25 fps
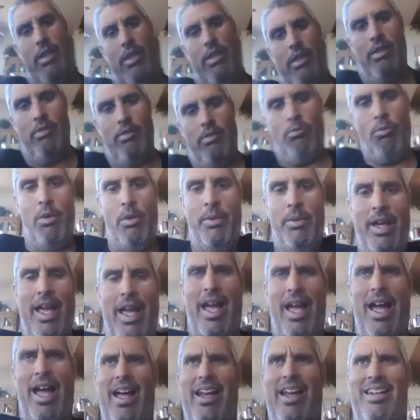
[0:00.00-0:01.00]
what we
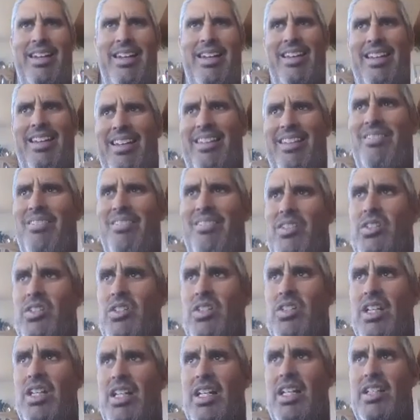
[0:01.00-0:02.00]
had, and it
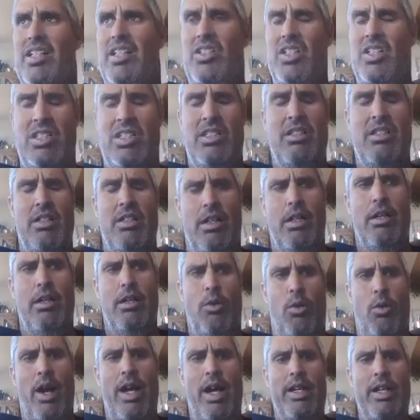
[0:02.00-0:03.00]
was just
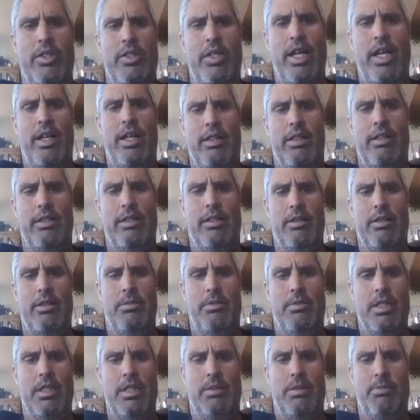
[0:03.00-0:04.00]
quite a challenge
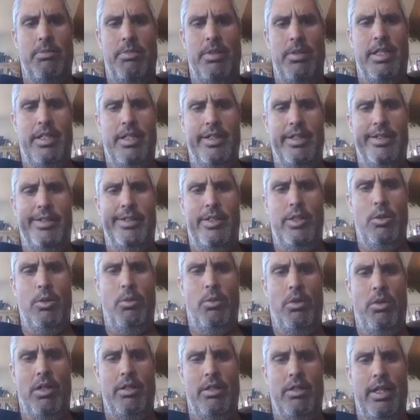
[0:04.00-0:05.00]
just because you
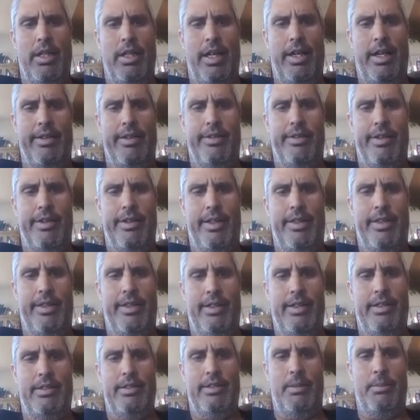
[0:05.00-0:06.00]
weren't together. And I
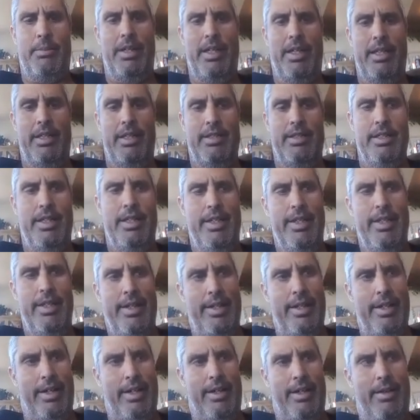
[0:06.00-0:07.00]
think some kids
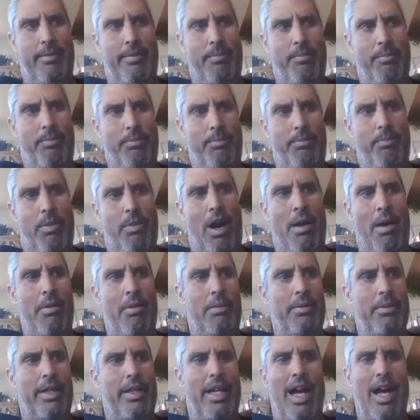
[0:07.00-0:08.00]

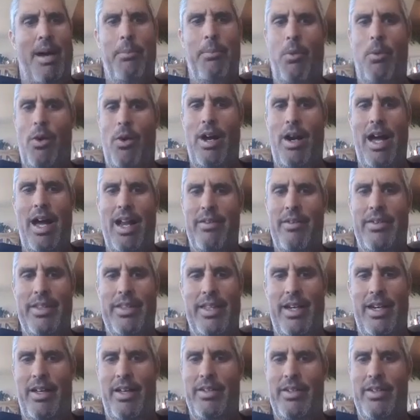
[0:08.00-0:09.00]
probably got more out of it
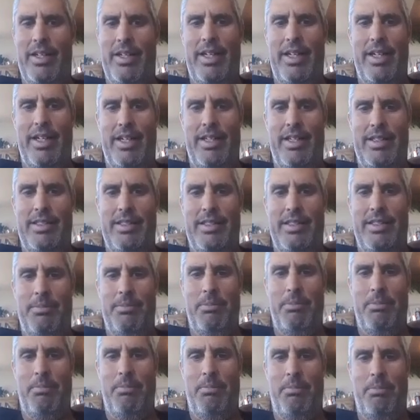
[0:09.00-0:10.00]
than other kids,
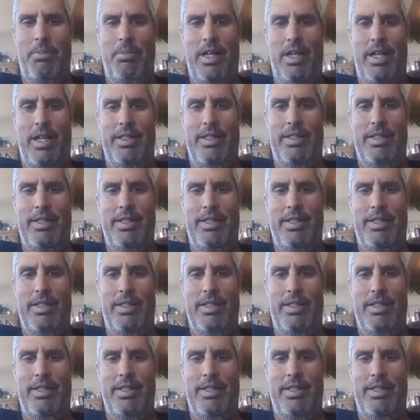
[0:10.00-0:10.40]
but